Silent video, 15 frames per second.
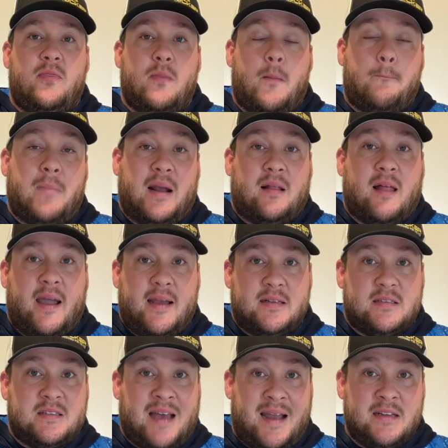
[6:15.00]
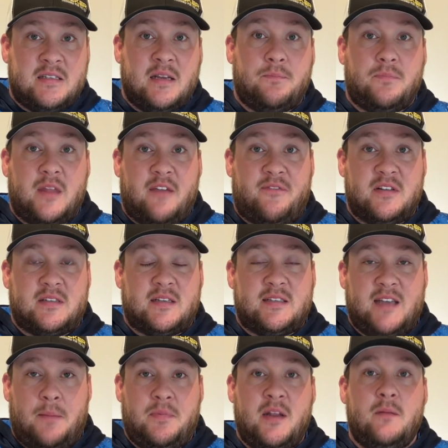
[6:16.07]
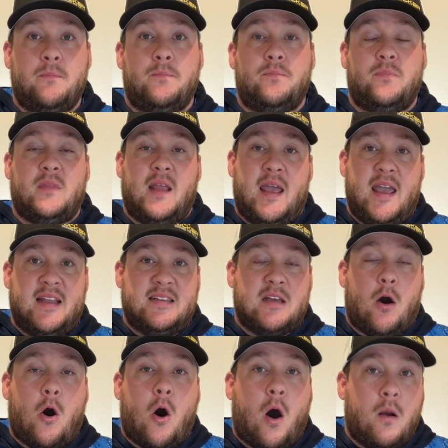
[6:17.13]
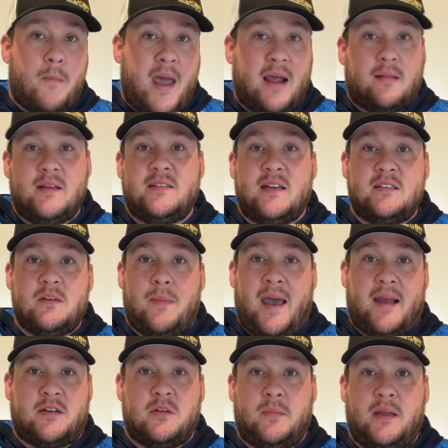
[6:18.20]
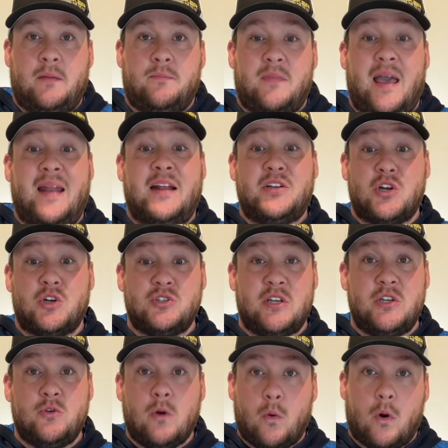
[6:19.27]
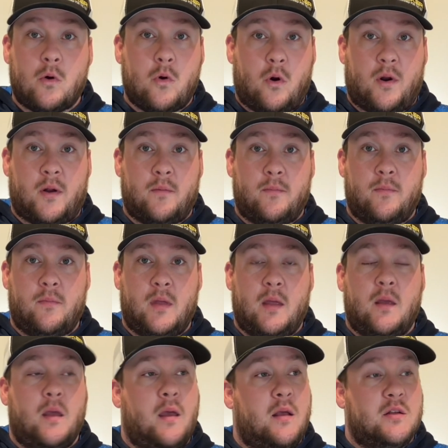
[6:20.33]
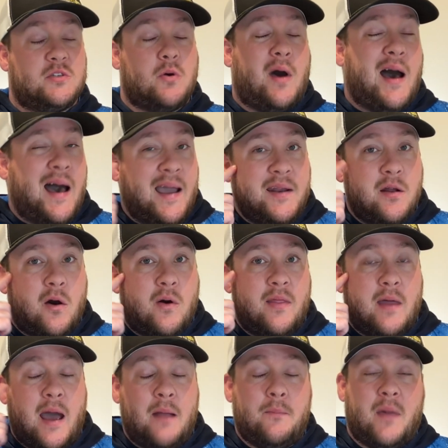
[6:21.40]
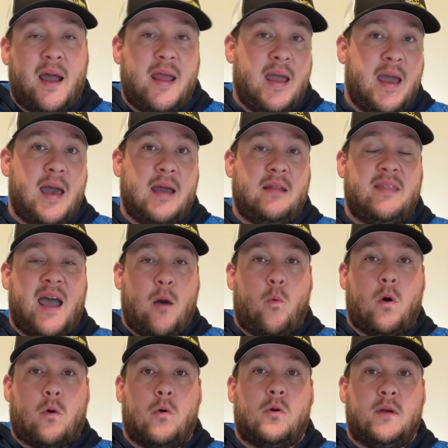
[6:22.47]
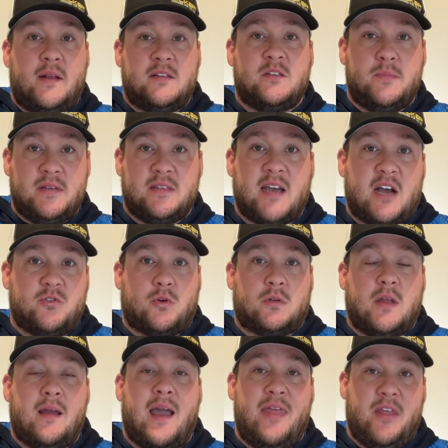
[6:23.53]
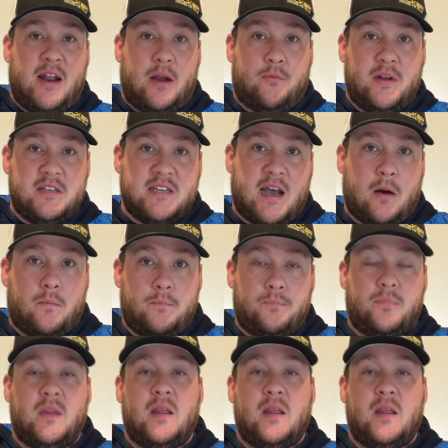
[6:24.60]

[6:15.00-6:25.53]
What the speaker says: My client signs it. If it's accepted, it automatically sends it back to me and it turns it into a work order. So I know on my head that work order needs to be scheduled. And then I reach out.